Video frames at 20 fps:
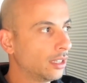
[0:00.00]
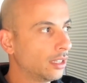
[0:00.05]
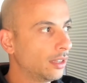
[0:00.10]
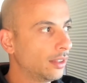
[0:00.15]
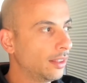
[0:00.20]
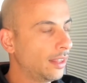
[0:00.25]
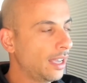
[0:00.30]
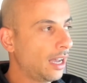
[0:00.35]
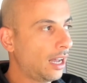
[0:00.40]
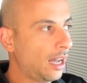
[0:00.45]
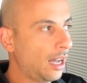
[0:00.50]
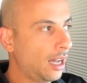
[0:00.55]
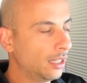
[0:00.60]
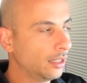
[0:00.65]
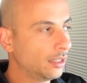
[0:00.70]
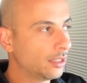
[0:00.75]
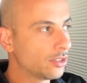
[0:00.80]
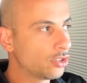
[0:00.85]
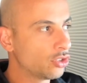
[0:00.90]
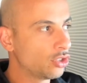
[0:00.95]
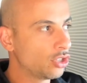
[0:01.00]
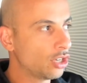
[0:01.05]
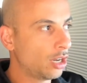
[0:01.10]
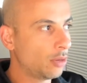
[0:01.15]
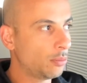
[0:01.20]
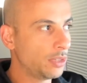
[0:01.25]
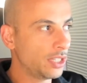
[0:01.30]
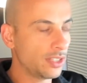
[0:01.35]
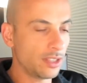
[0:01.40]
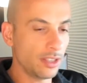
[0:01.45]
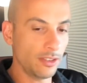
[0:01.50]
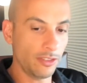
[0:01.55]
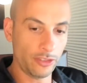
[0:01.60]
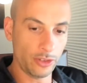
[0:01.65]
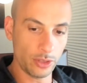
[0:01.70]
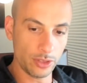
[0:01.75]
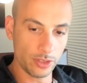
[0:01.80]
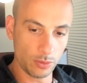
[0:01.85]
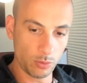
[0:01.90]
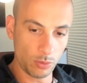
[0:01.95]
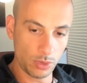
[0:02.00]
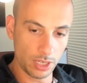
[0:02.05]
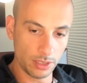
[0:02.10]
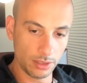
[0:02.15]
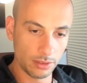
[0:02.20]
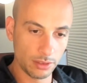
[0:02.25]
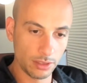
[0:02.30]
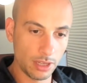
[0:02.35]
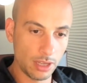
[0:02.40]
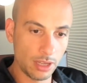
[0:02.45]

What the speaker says: the hardest job is the first one.